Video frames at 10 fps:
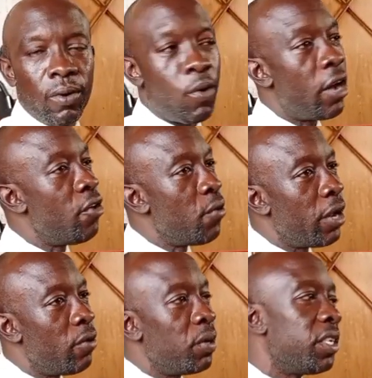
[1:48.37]
What do we
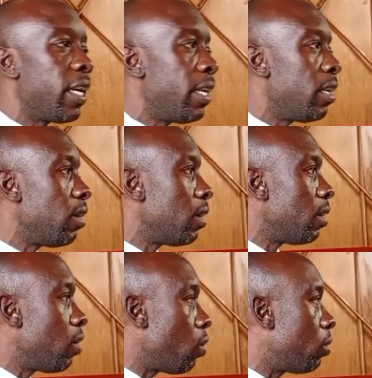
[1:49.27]
do? We said
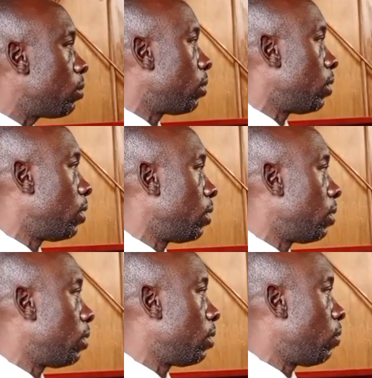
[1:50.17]
no.
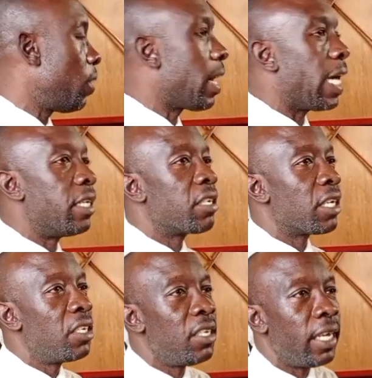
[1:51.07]
We can
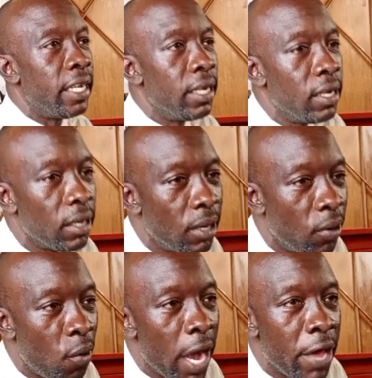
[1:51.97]
sustain
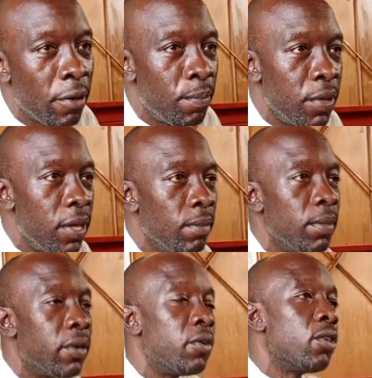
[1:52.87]
YLP
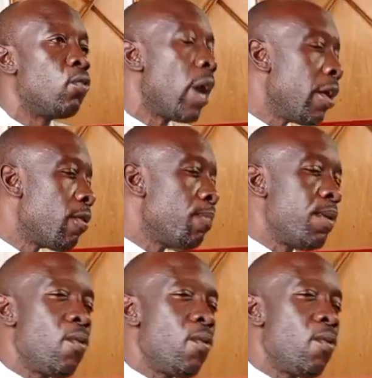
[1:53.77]
because YLP